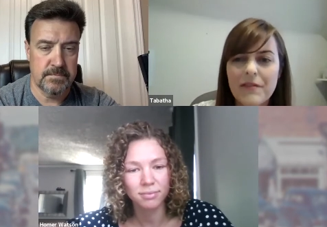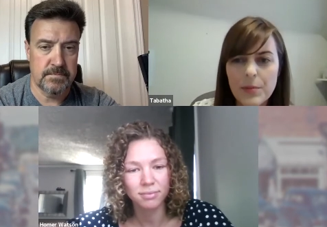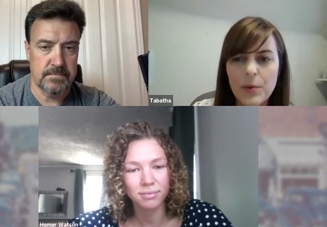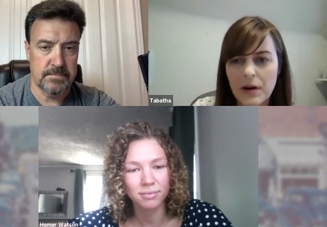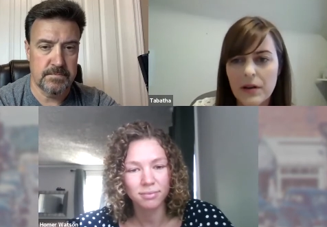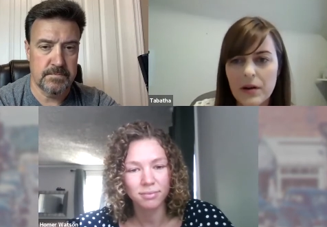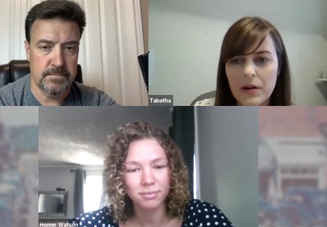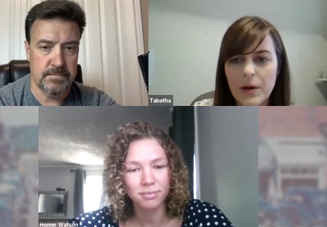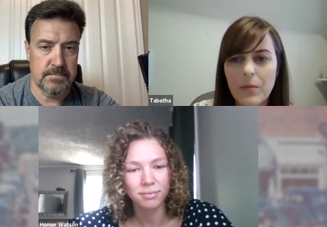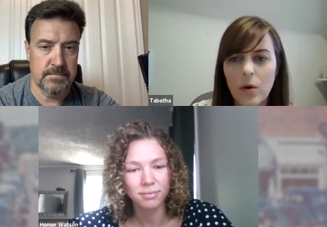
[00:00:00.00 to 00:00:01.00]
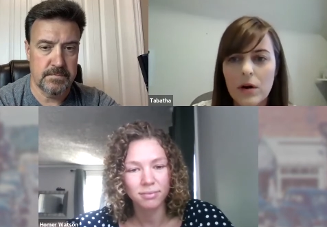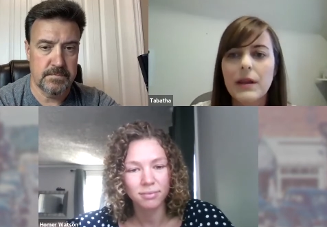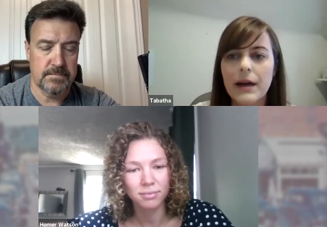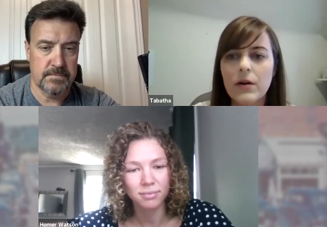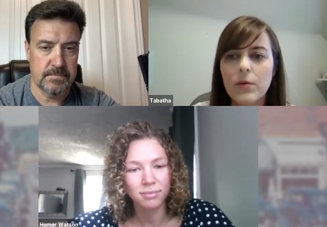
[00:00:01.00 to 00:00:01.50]
Speaker 1: to put in a little bit more
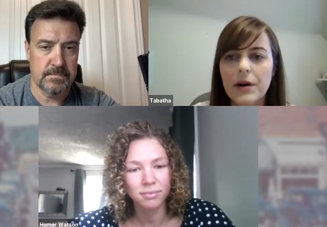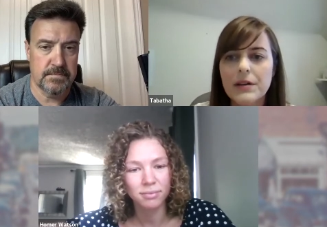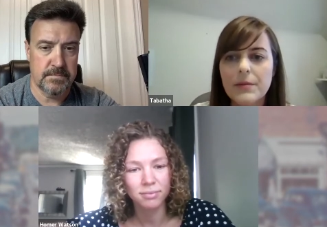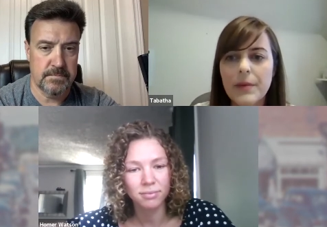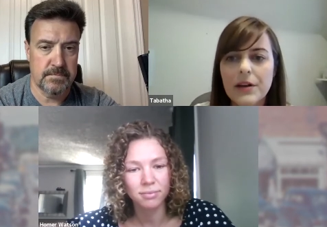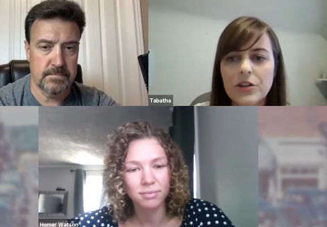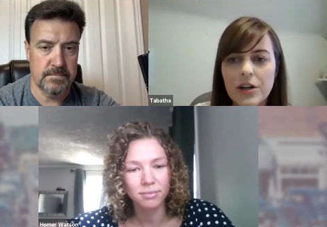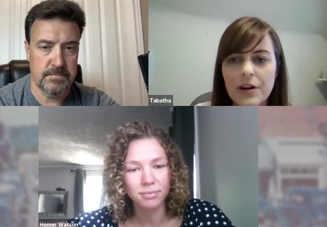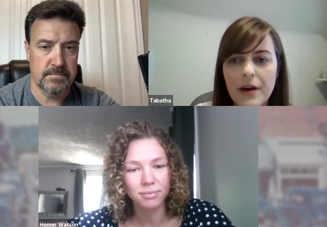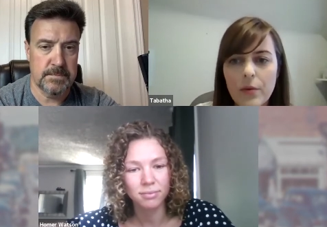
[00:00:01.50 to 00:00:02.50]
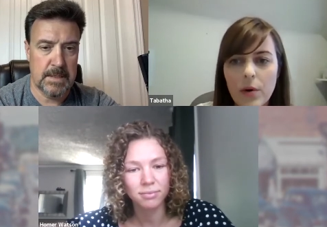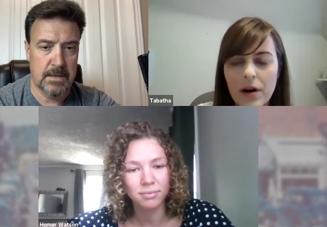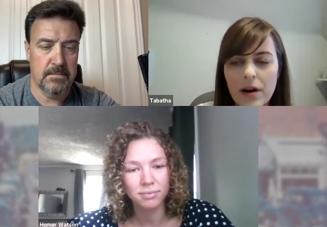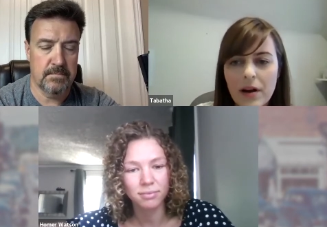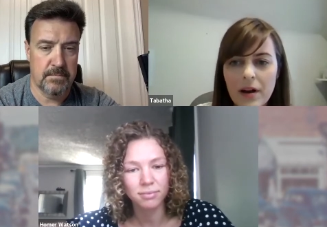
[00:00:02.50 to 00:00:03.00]
legwork to make sure that
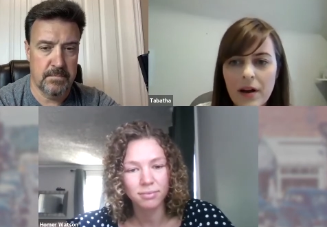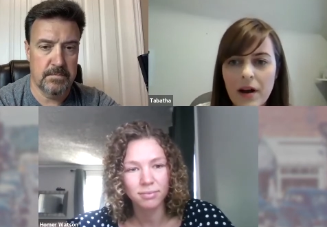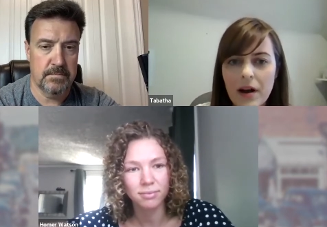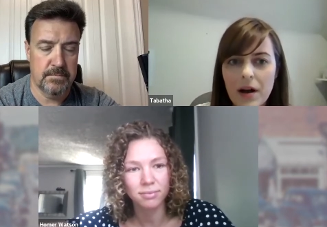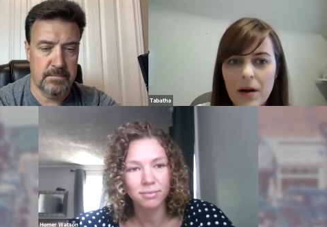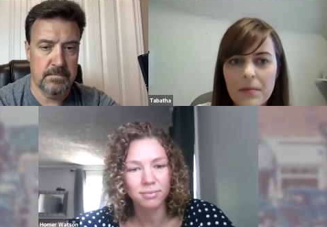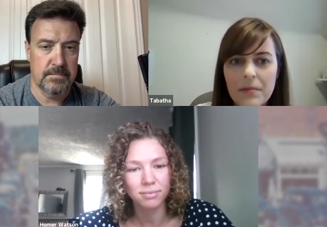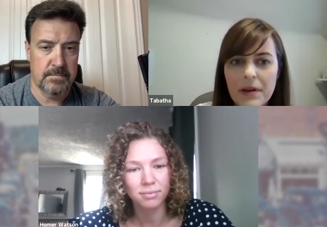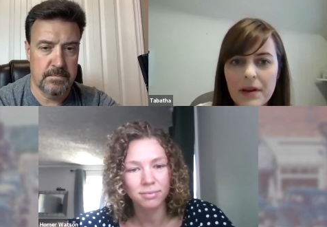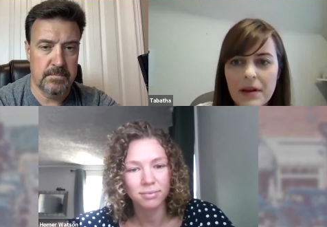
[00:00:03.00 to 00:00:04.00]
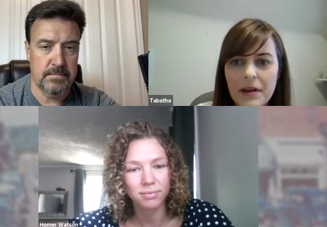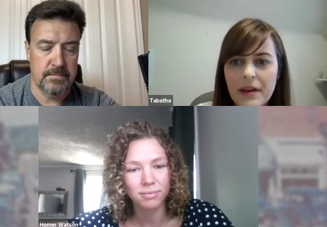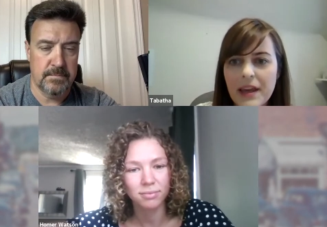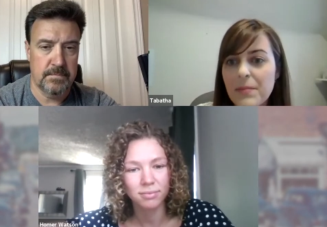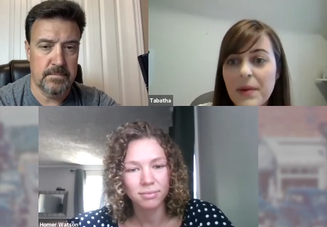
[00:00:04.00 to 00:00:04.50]
we're um,
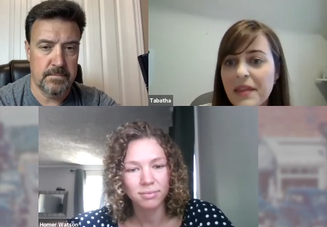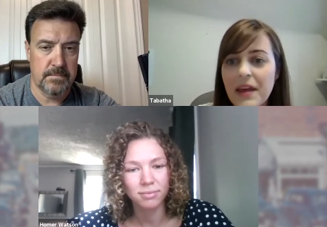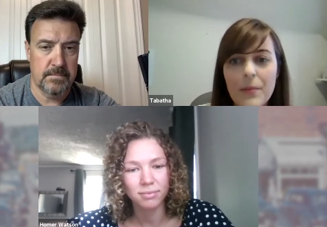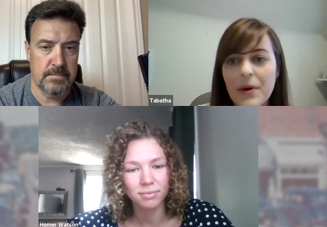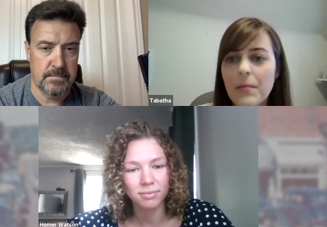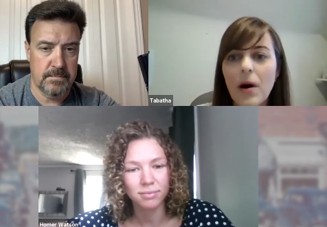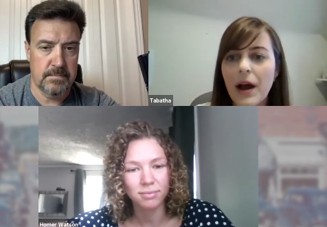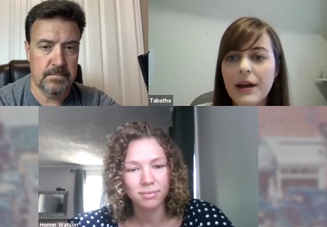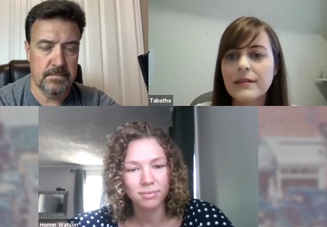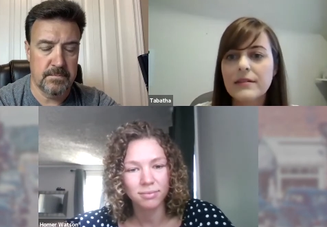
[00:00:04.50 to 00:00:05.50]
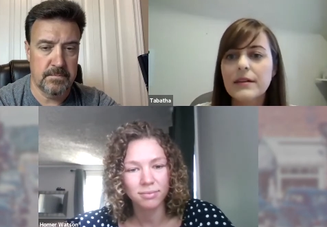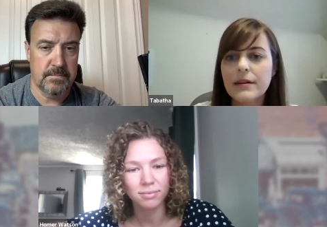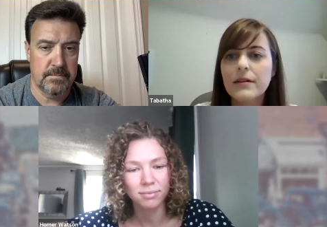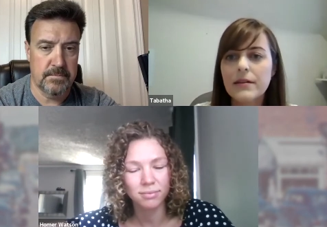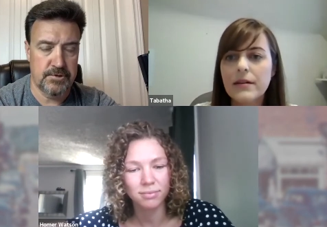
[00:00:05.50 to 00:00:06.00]
keeping them in mind
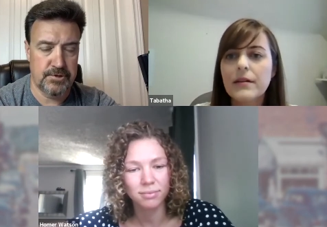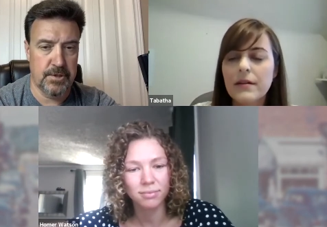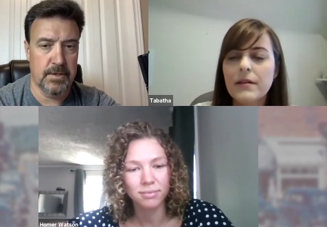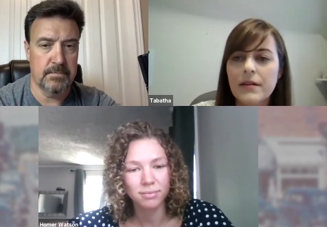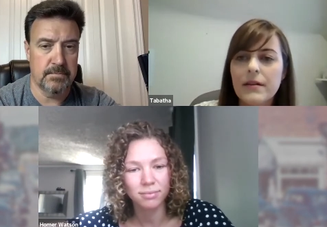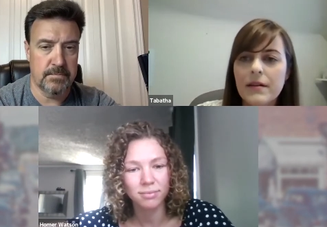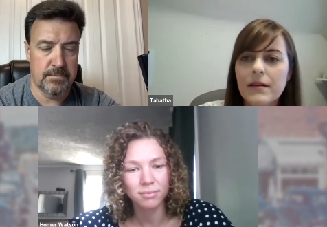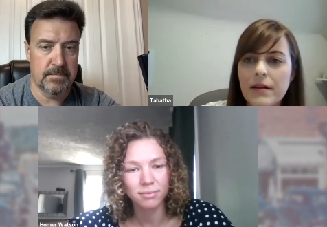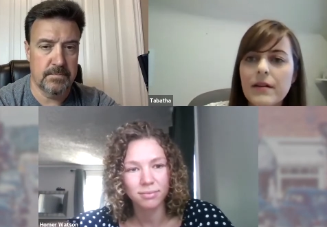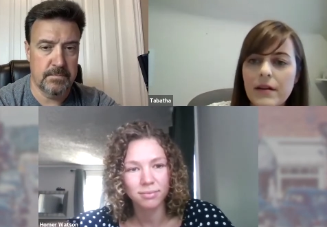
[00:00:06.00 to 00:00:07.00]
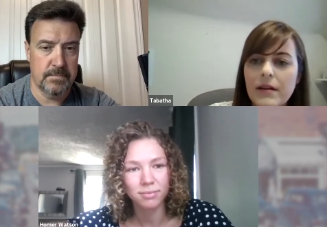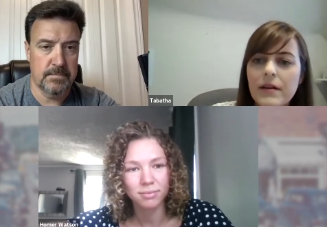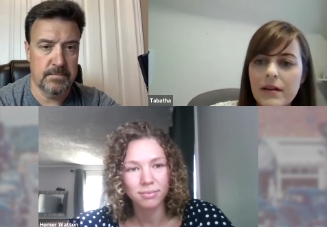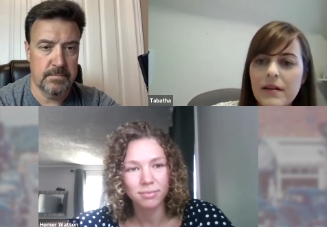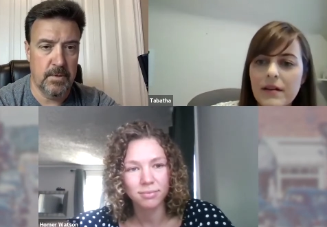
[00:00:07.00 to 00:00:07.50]
still.
Speaker 2: Sure.
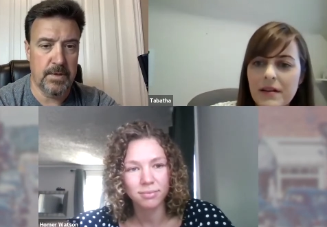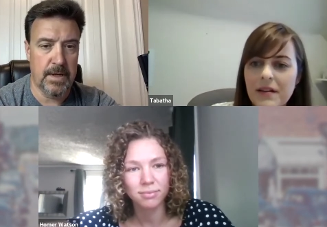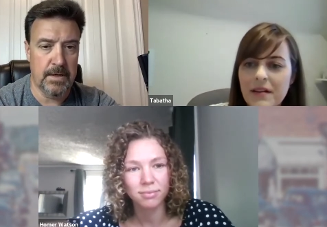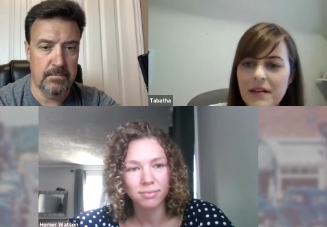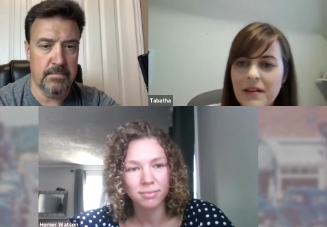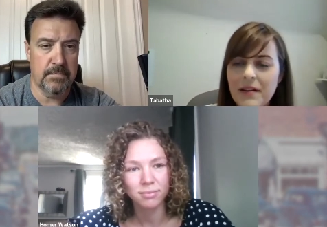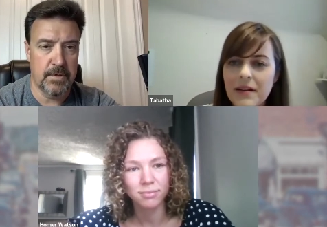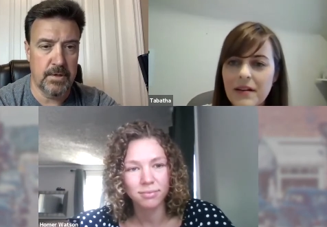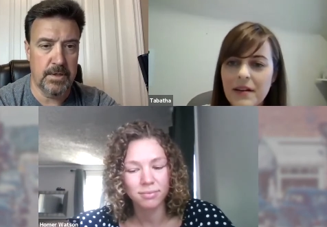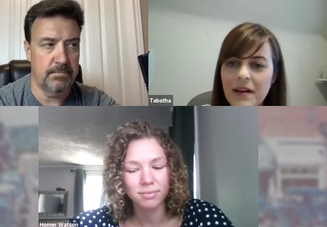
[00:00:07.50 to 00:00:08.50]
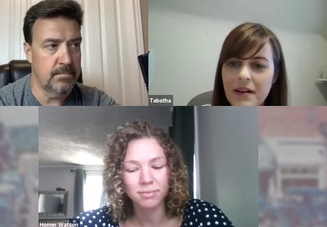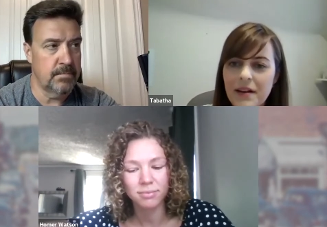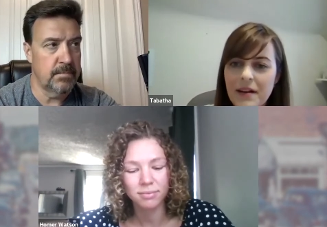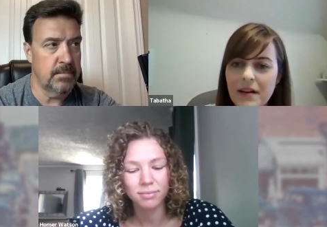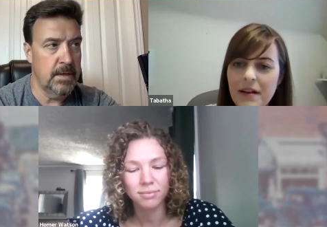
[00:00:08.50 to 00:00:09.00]
Okay, good.
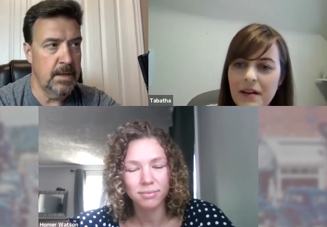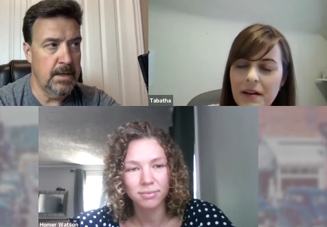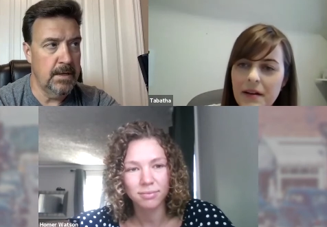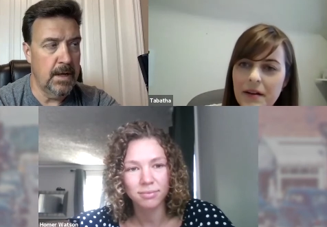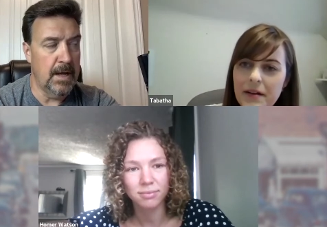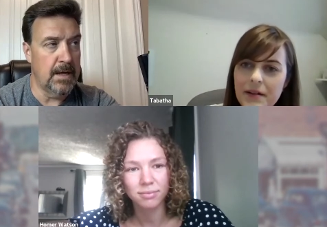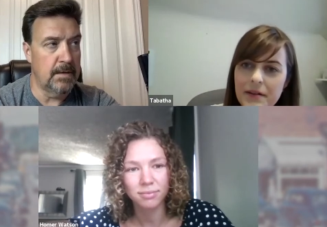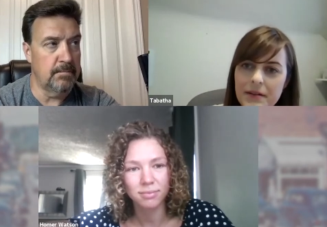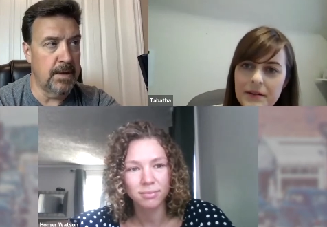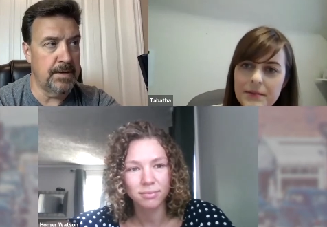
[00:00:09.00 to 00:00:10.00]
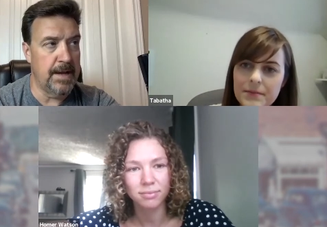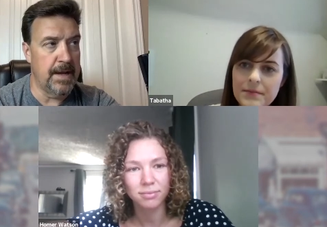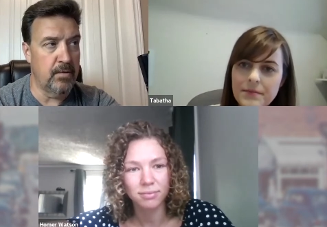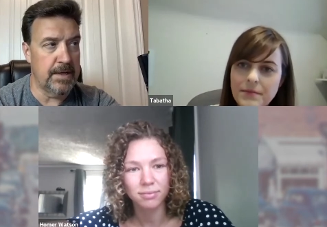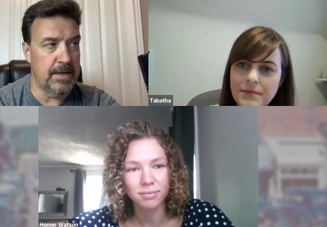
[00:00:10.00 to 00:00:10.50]
Um,
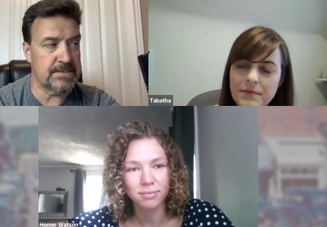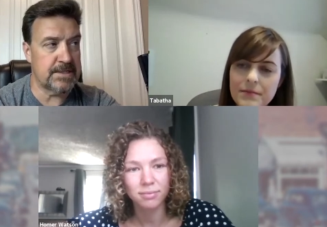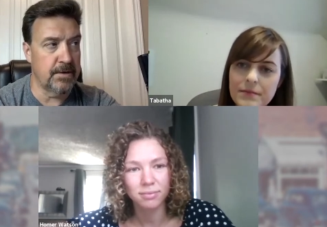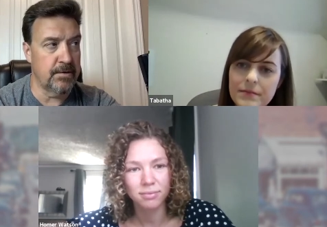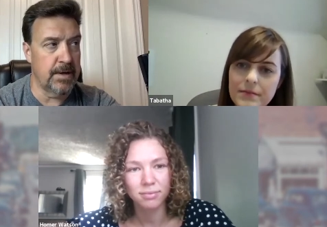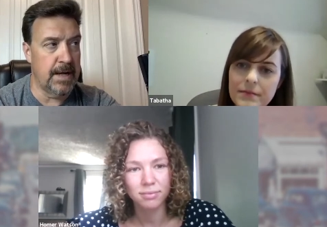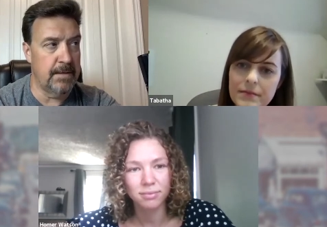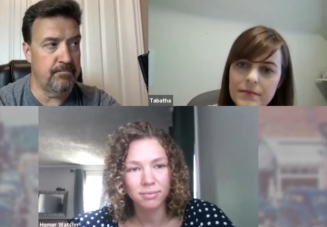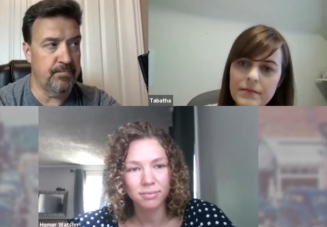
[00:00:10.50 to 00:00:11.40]
now, is there um,